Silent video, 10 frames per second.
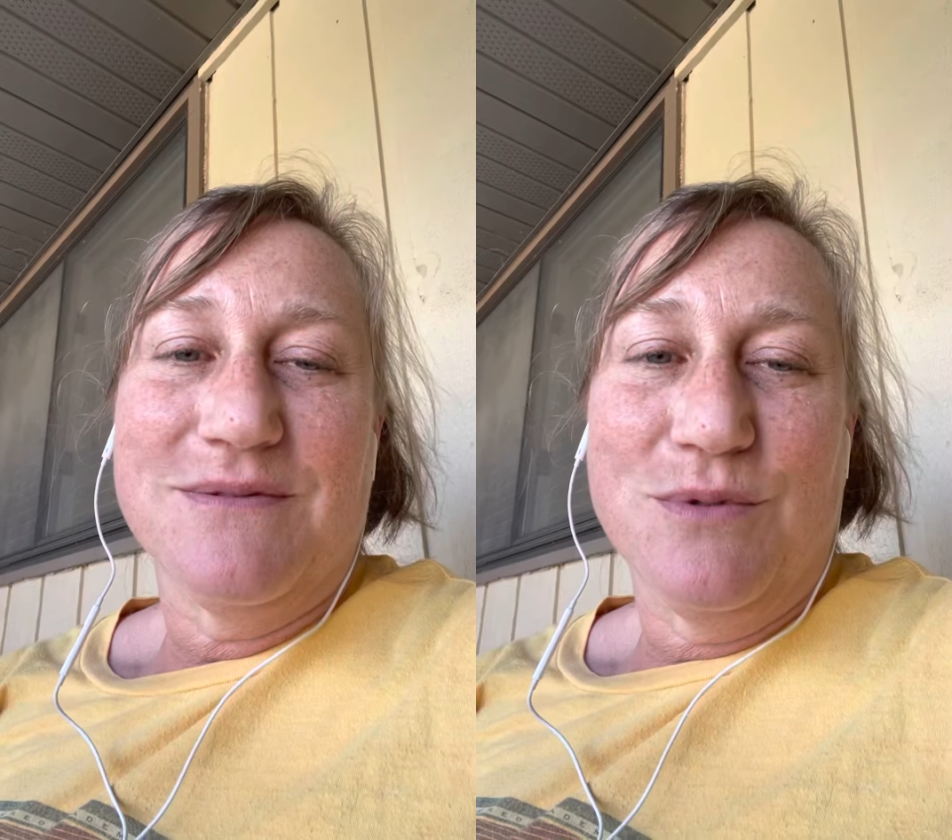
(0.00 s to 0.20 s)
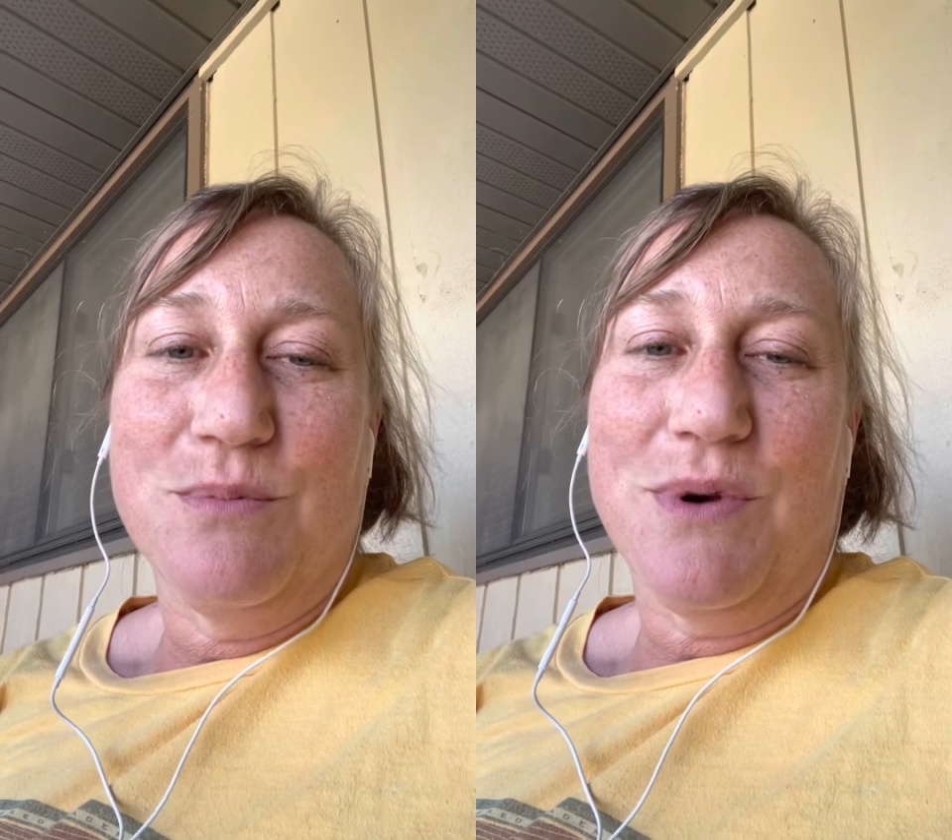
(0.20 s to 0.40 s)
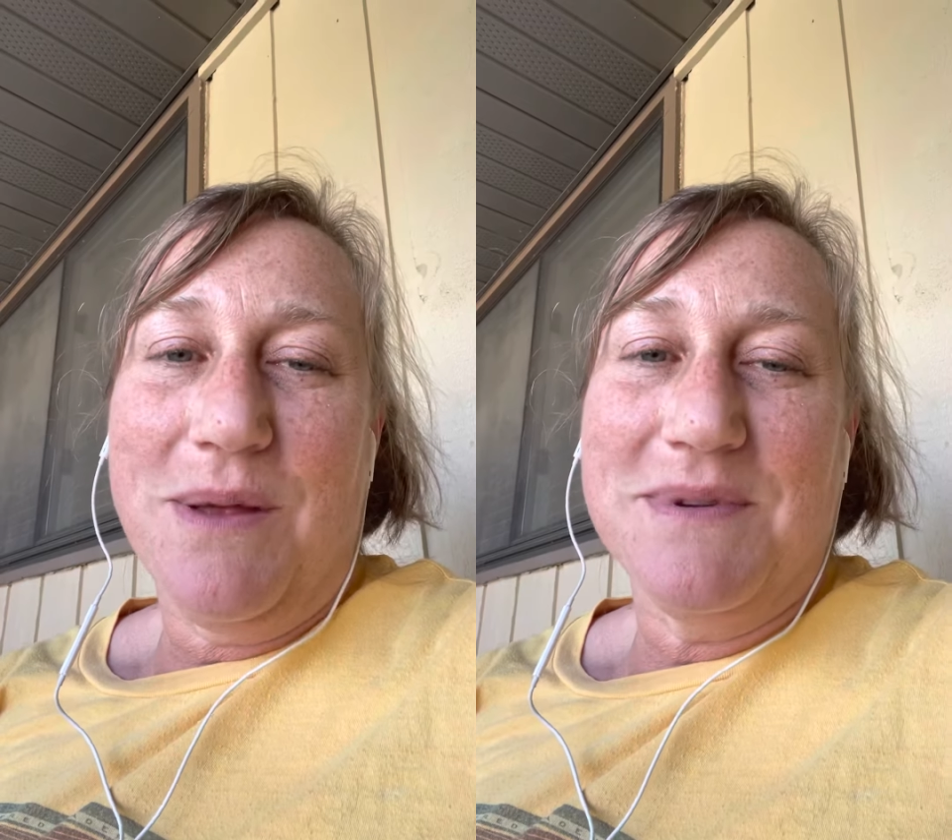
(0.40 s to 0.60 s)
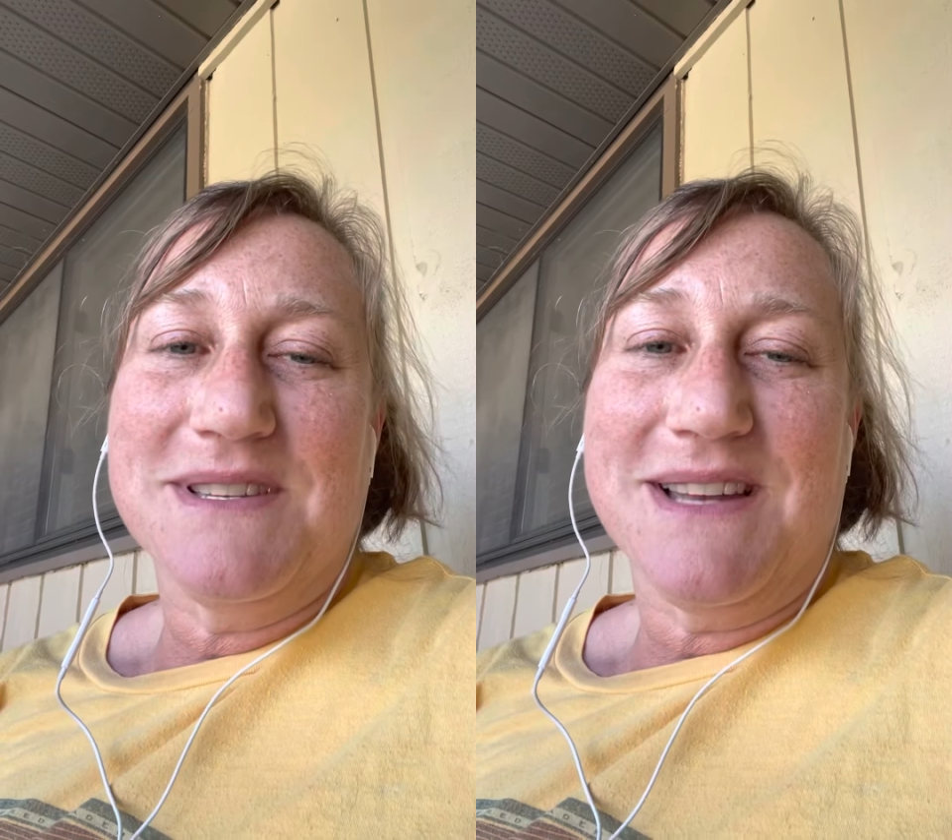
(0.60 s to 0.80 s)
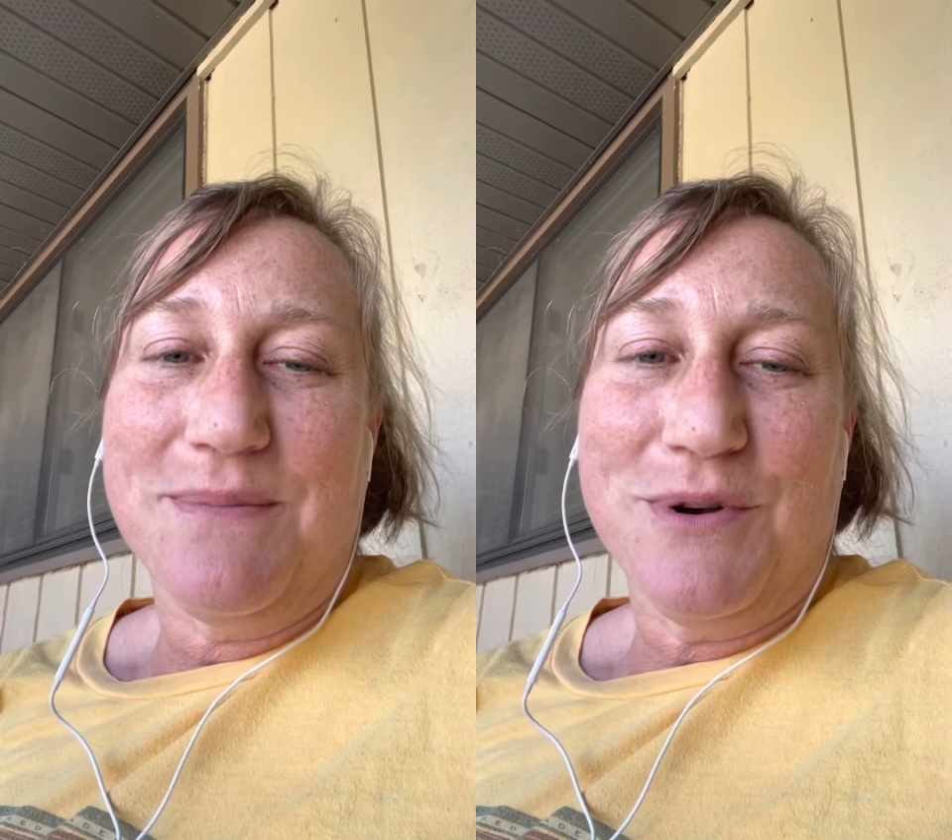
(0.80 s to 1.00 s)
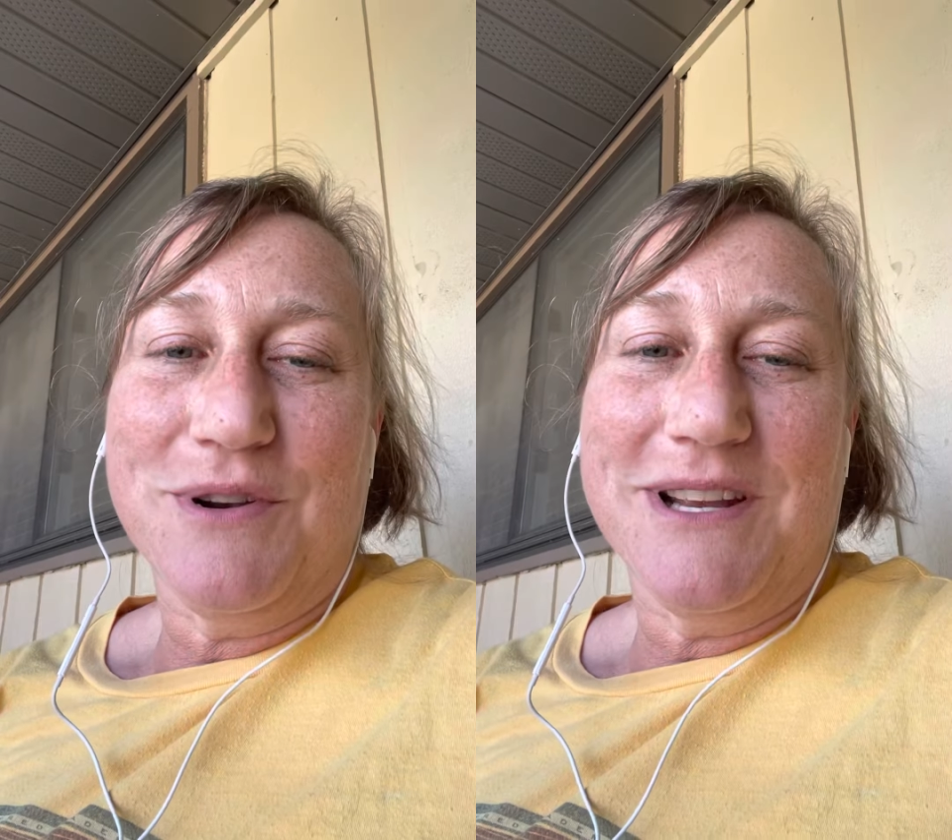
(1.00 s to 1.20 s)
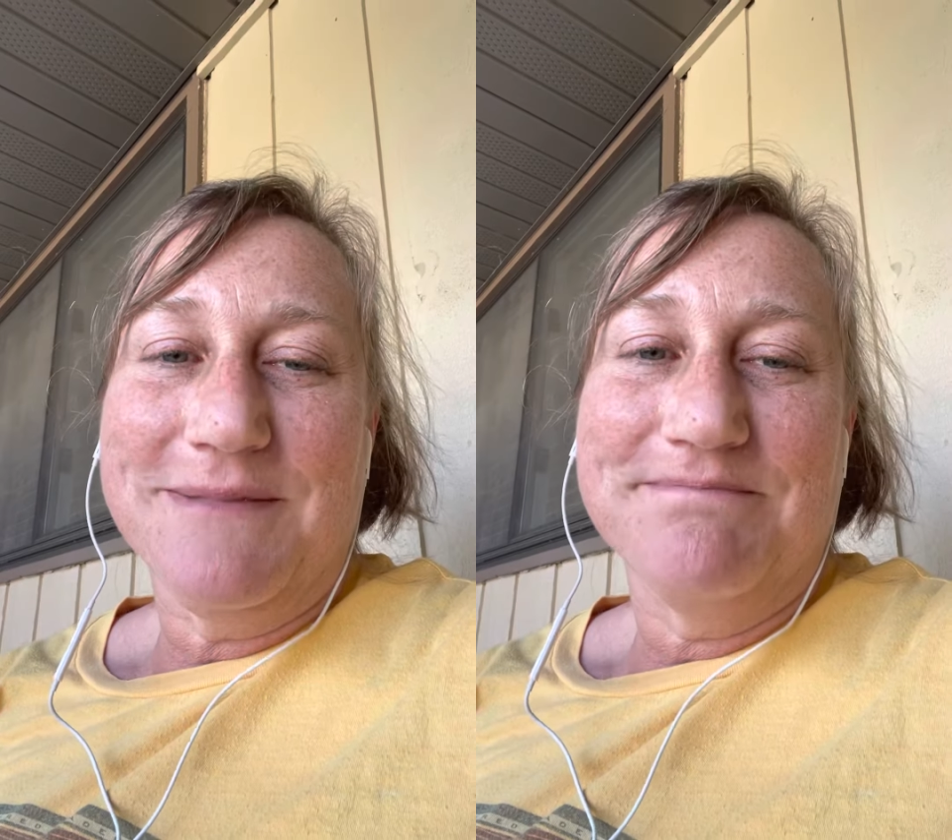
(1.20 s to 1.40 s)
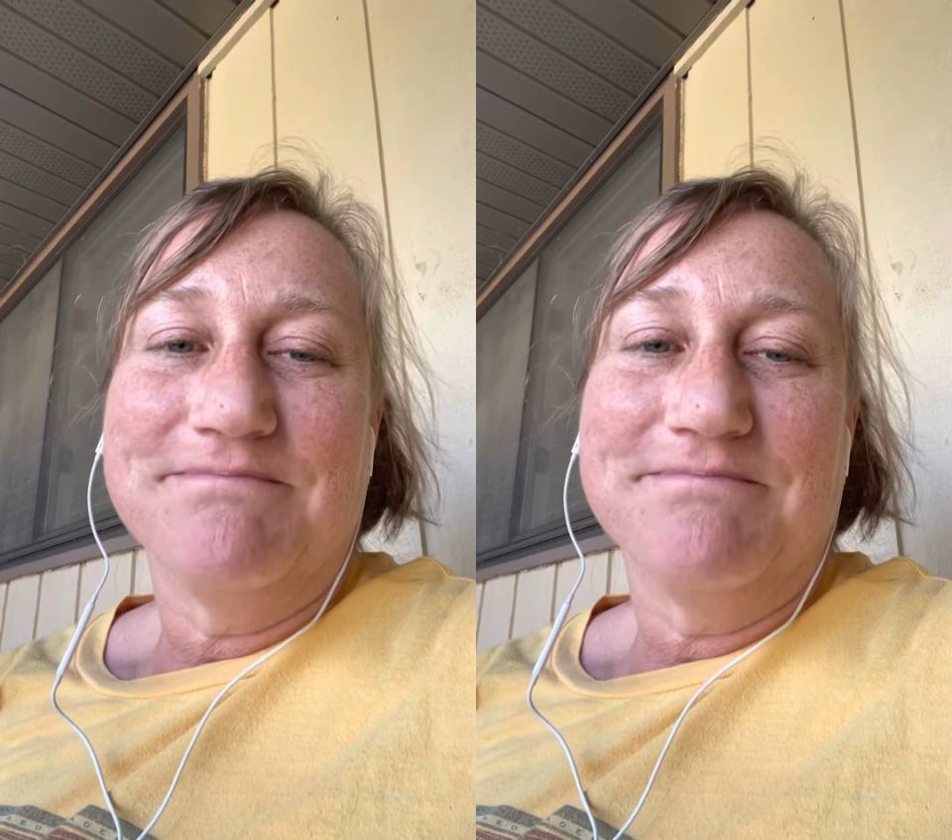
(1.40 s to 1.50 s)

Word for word: will probably stop hurting